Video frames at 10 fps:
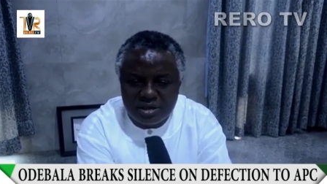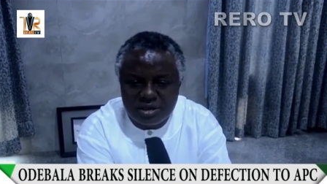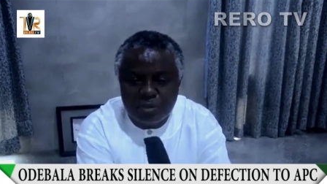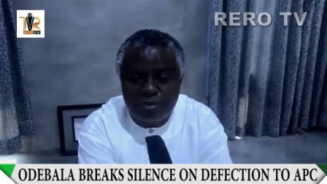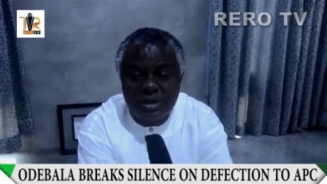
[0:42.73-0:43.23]

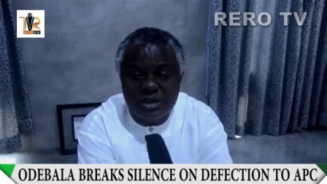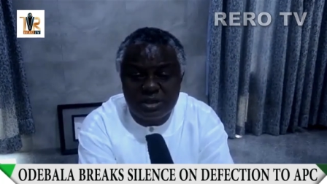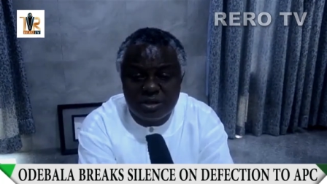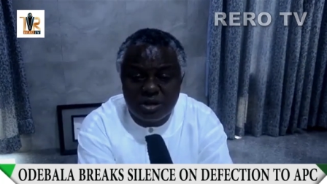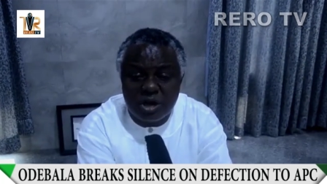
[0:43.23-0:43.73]
Say
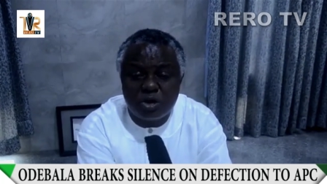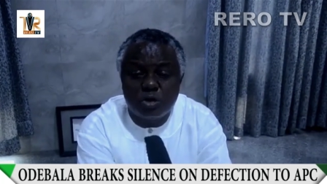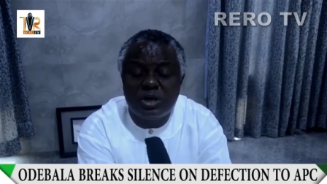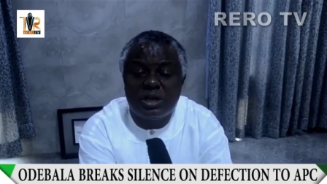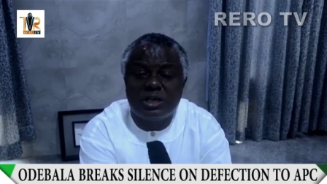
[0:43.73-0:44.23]
please, you are going
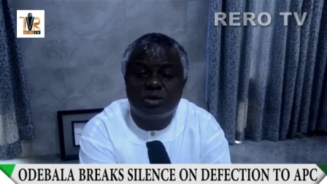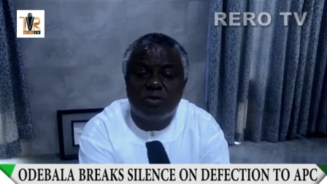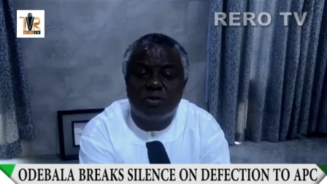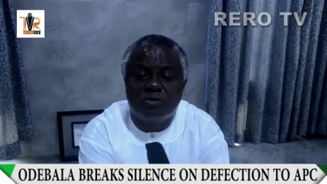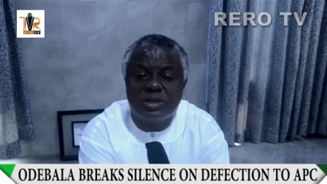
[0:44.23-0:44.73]
to be the next
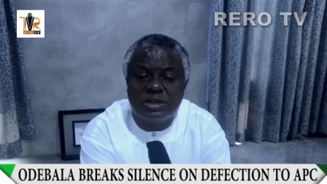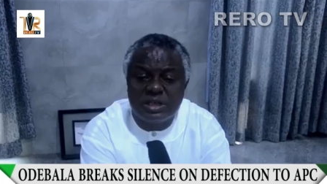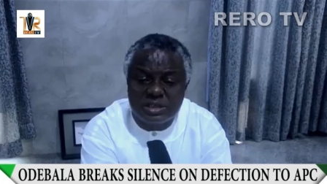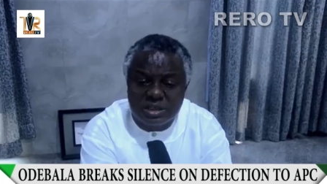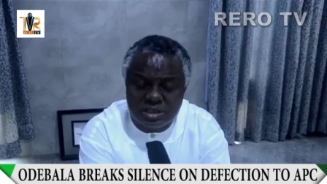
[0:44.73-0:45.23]
governor of
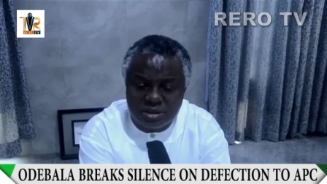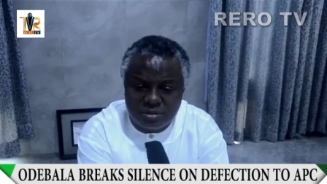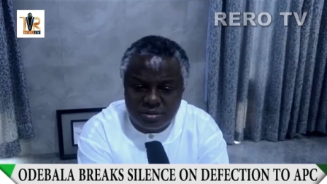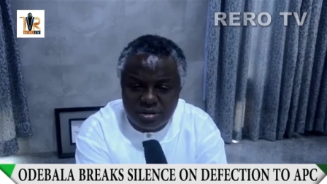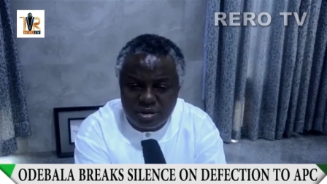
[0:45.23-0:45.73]
Delta State.
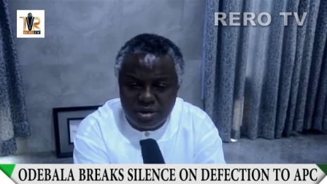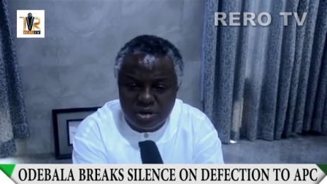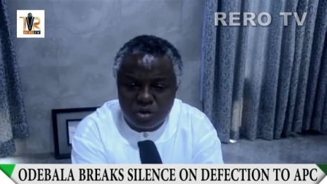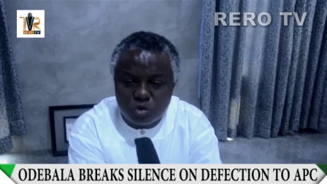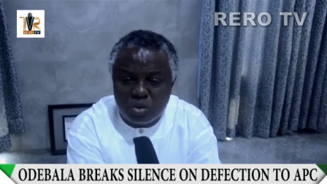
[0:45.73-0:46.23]

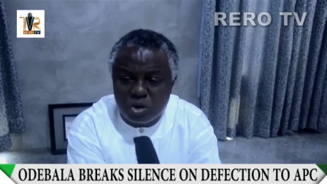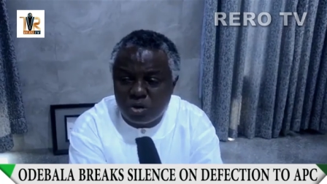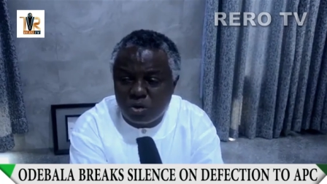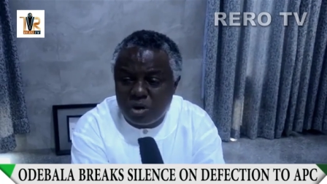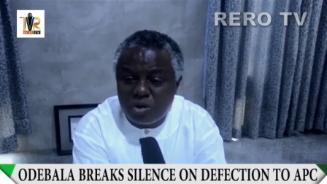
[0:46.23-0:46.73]

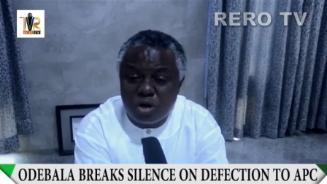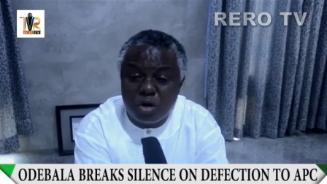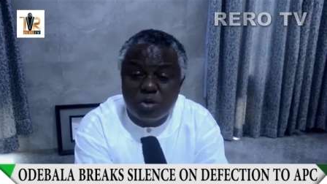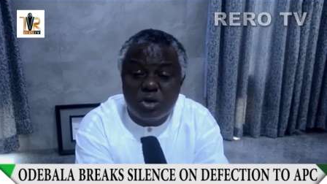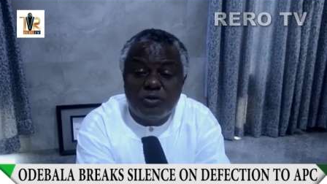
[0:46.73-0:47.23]
Tomorrow, when you are
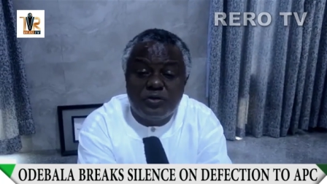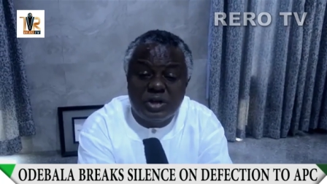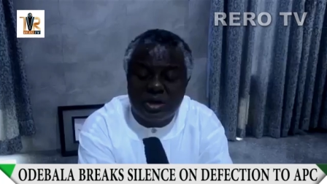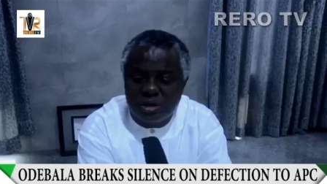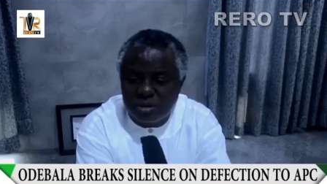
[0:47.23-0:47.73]
coming to the
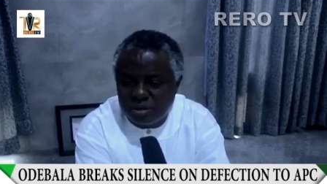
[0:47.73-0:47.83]
field,